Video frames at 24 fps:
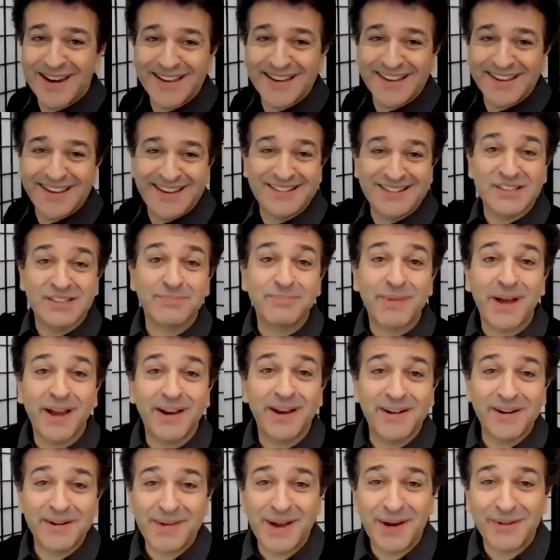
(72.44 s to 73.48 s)
of get
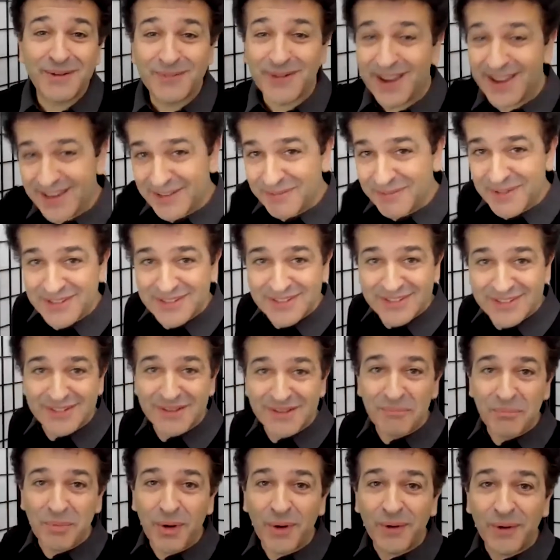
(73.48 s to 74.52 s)
inspired about writing, which is
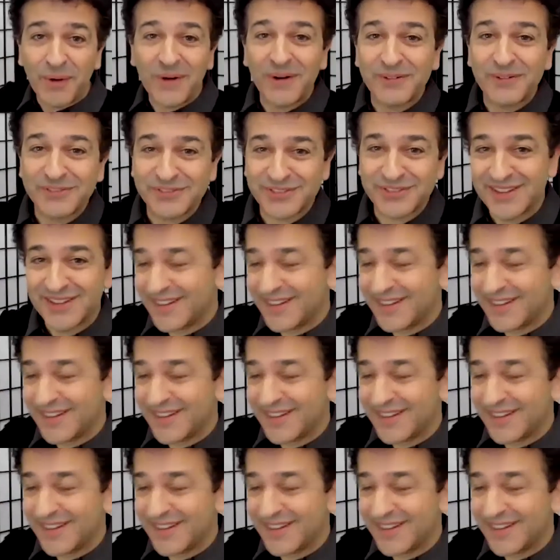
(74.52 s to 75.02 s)
Nabokov.